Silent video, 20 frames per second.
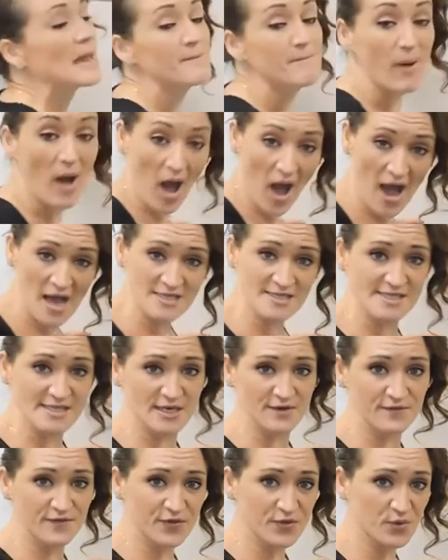a
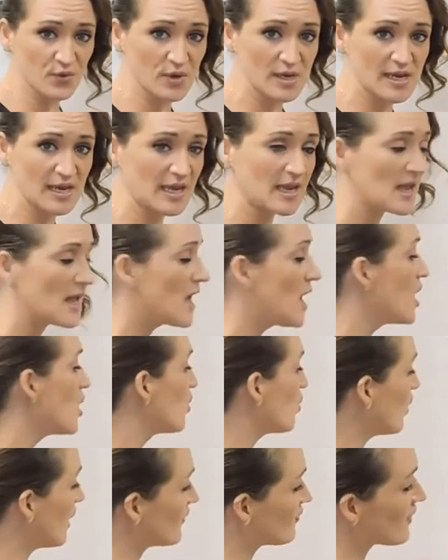positive three.
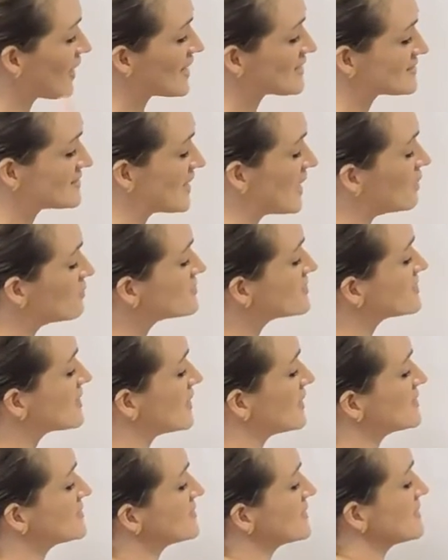What that tells
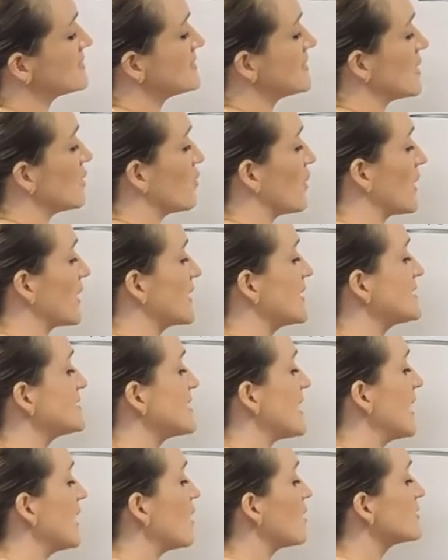us is that we're going to
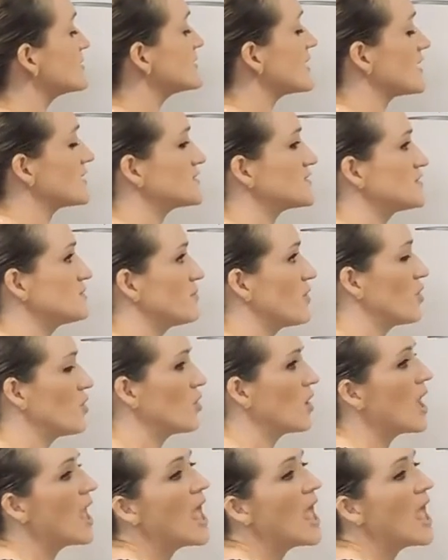take our decimal